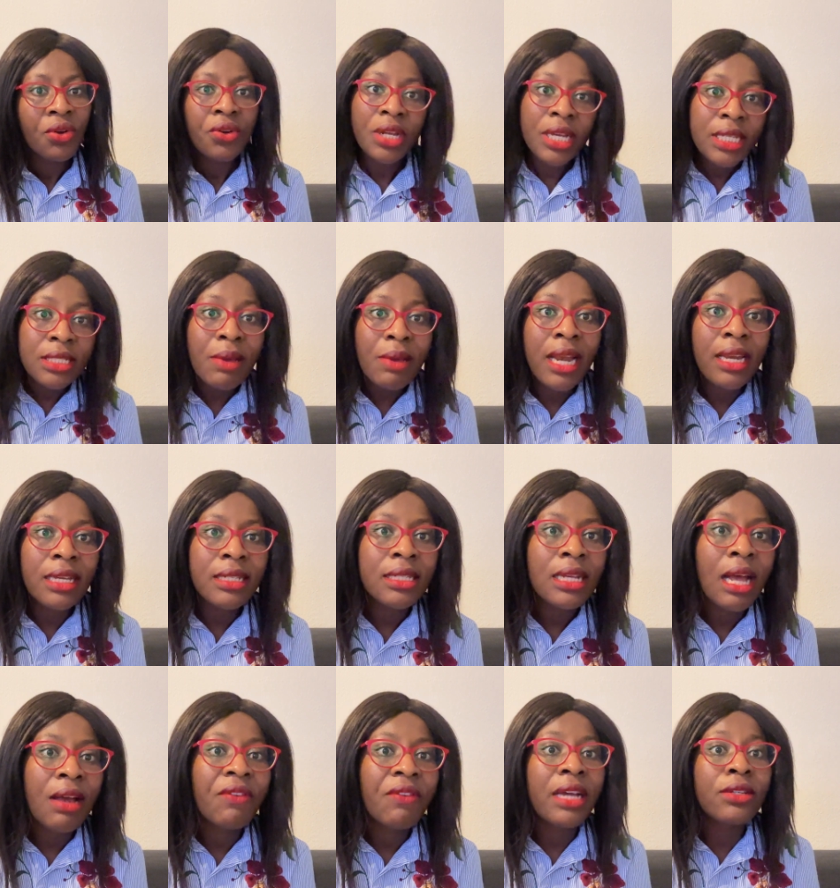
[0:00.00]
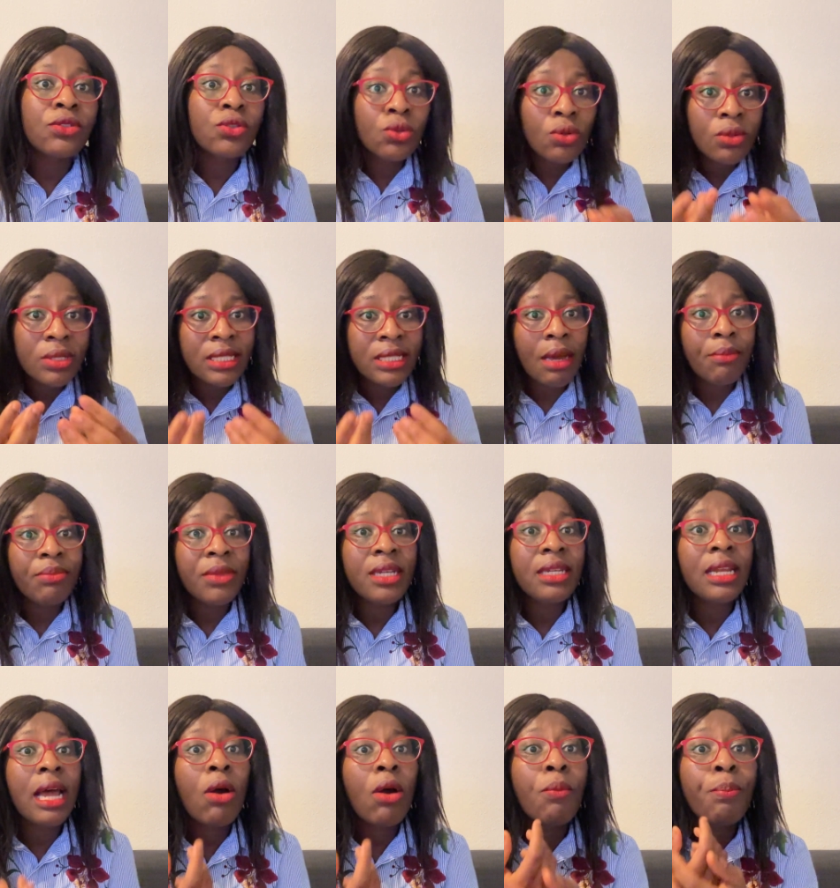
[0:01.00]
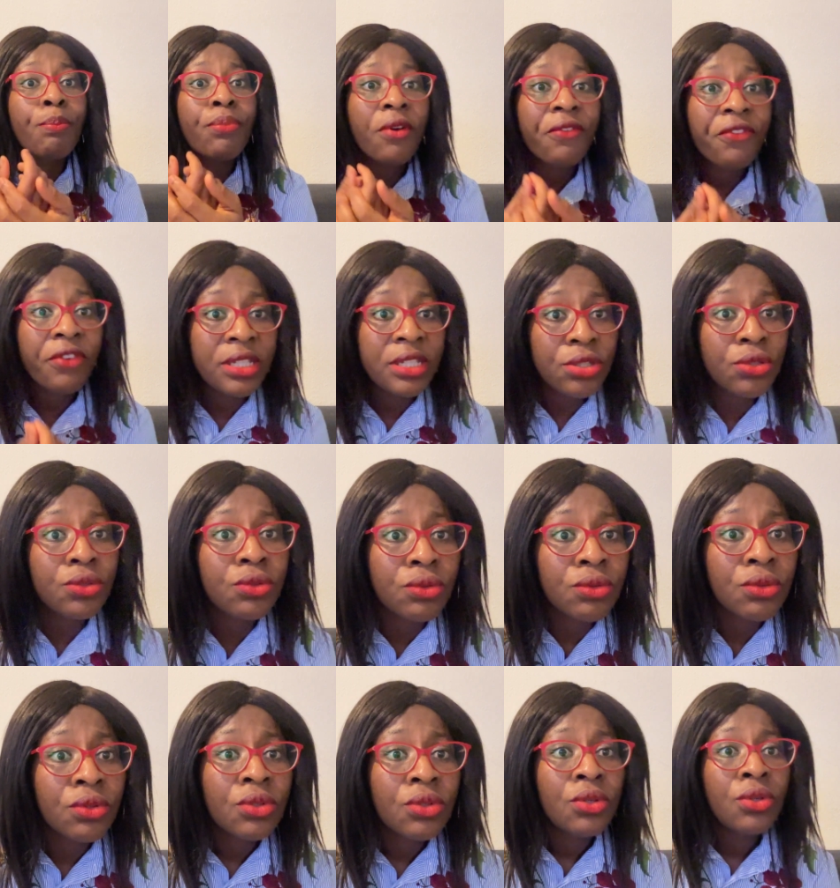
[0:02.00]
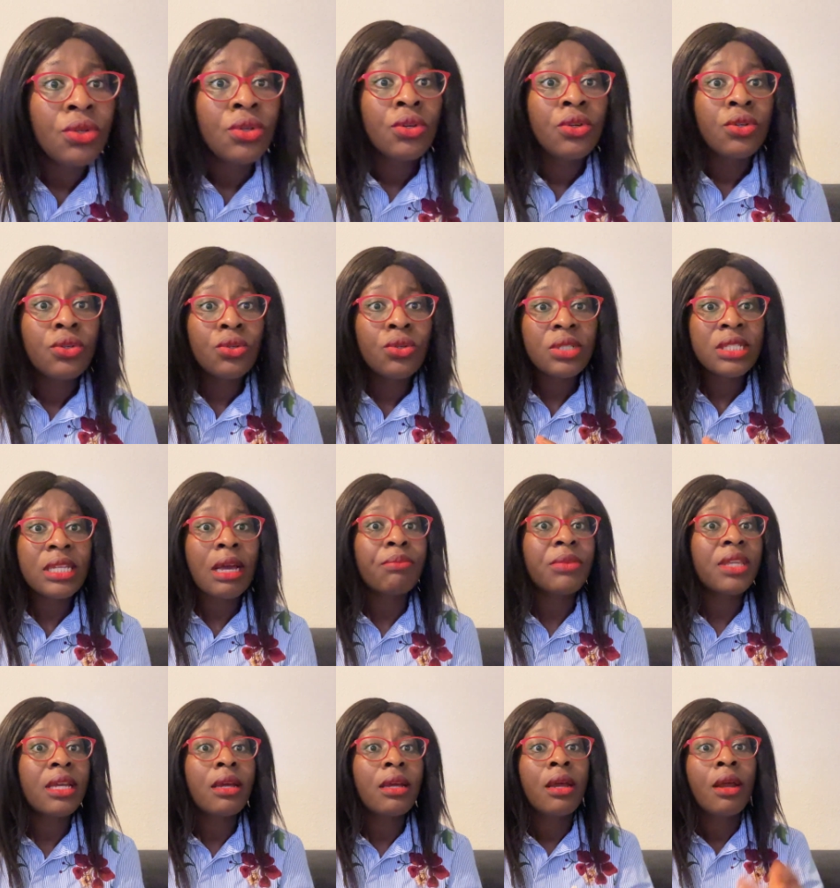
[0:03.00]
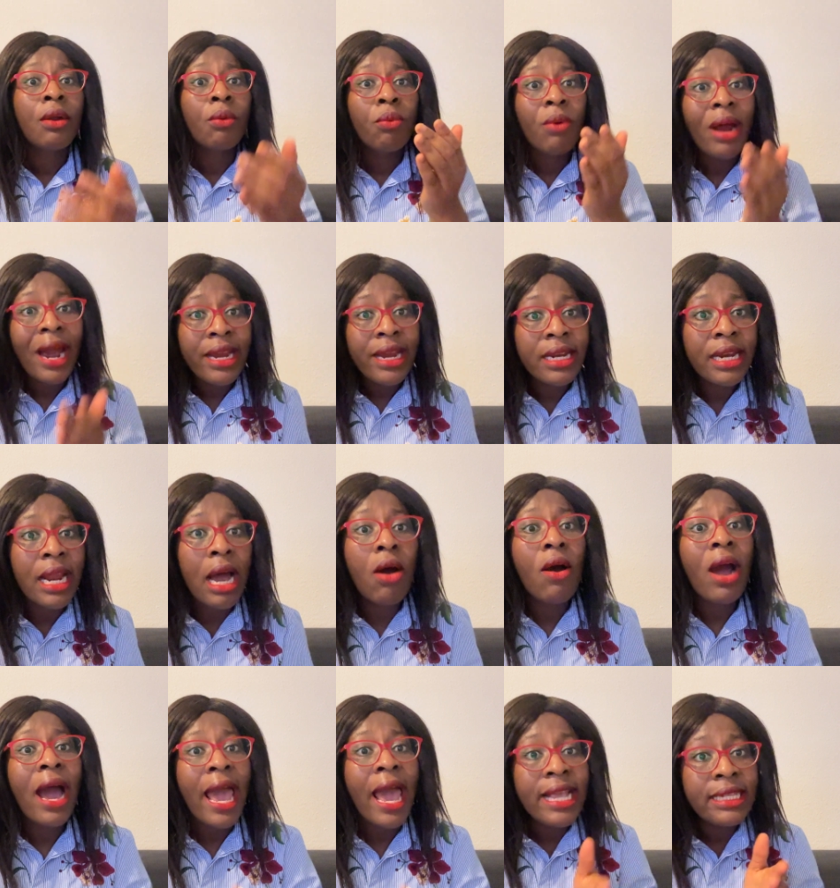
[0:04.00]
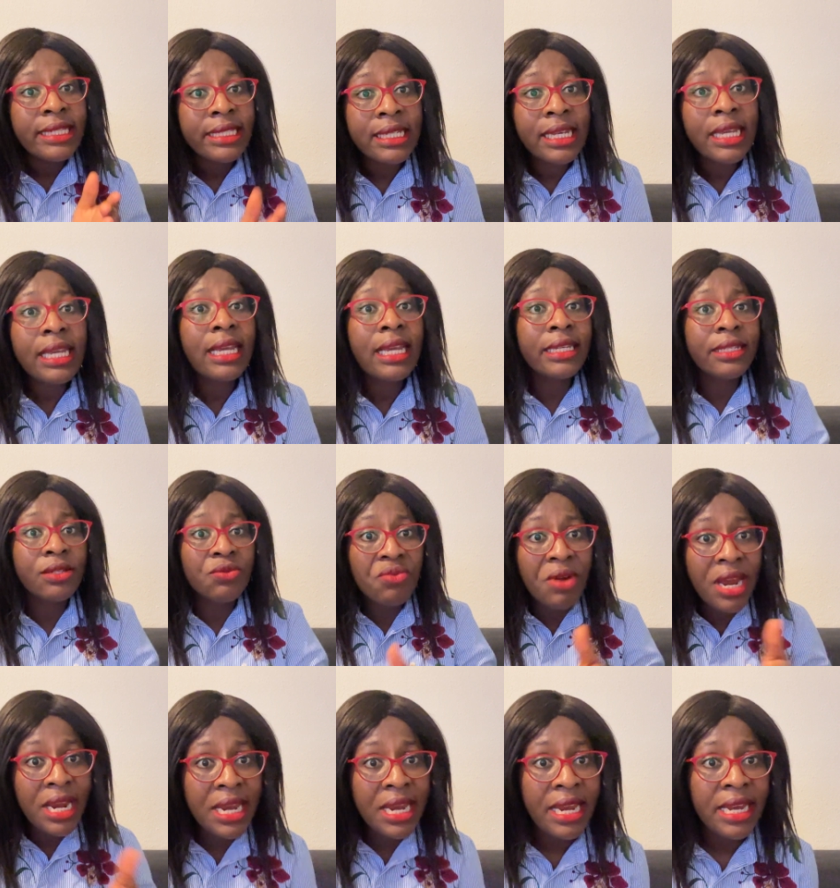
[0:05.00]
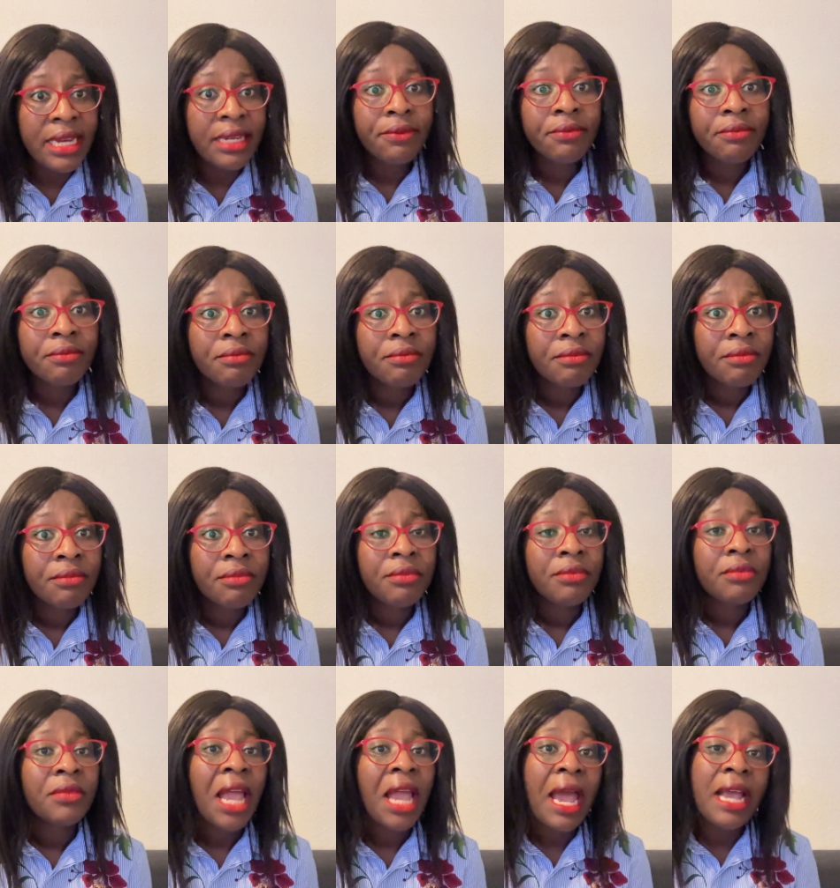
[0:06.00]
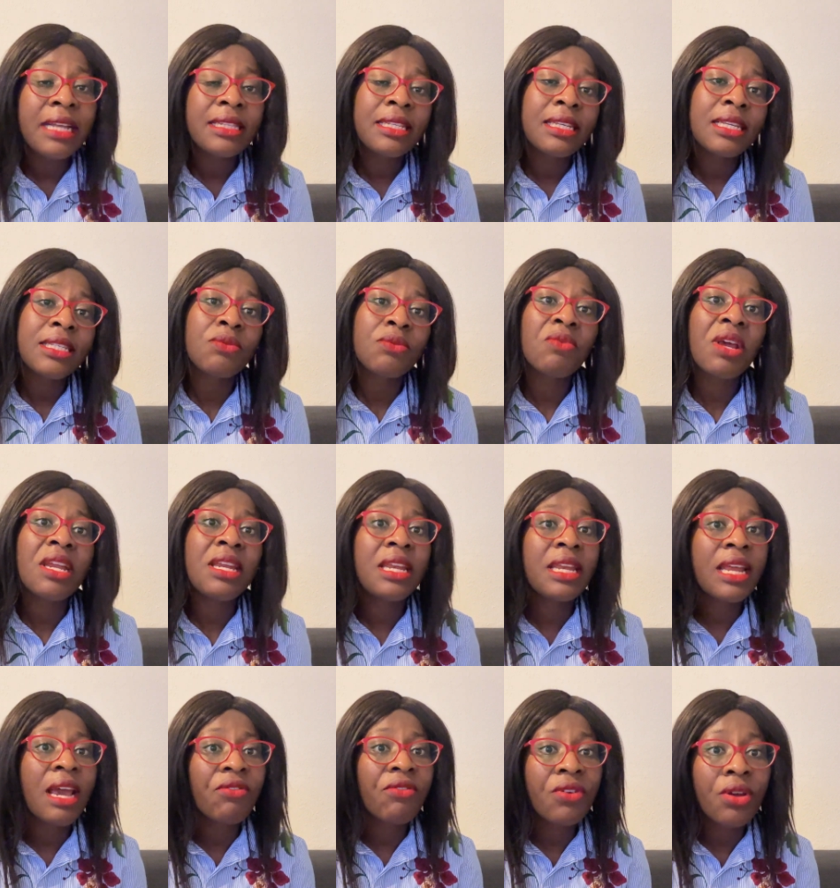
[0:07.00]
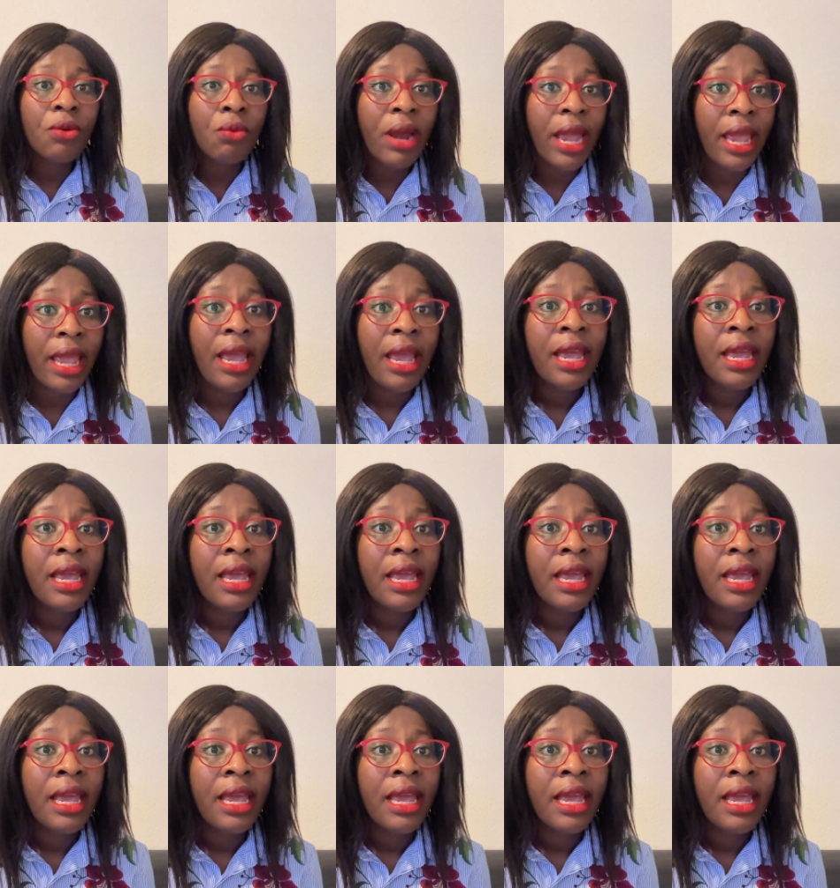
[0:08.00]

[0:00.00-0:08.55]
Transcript: That's my little advice. Do something that will profit you. Do something. Right now, IT is raining. IT is raining everywhere.